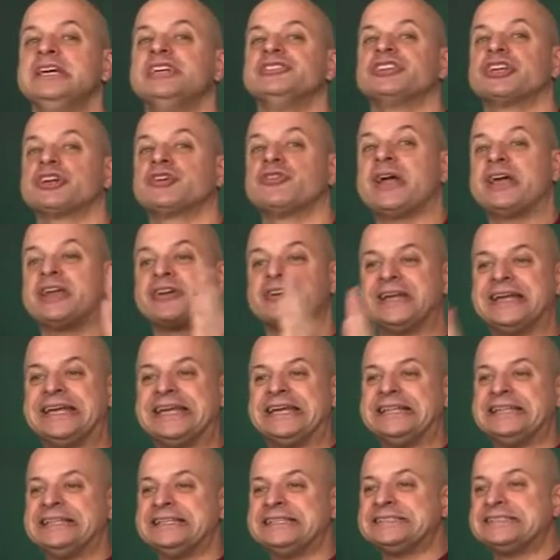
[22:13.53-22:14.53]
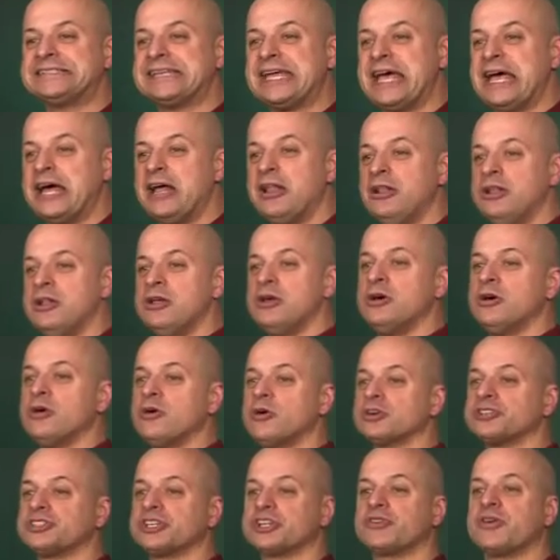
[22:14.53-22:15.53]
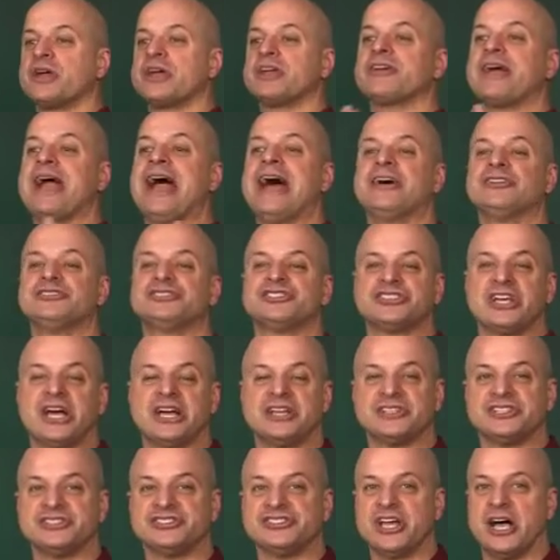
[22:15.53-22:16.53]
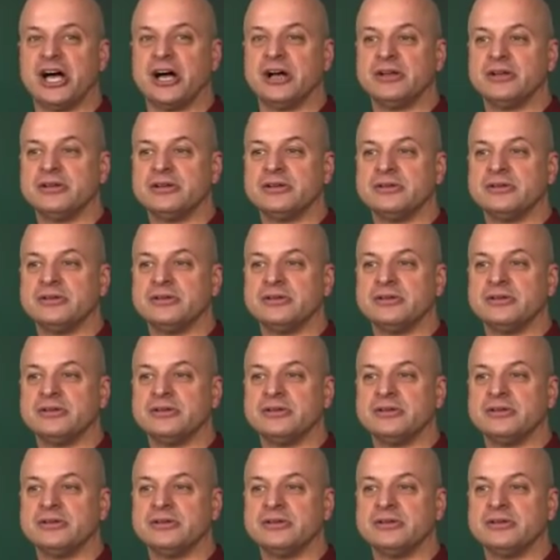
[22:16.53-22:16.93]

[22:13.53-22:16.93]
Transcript: is it greater in the cell or is it greater outside the cell?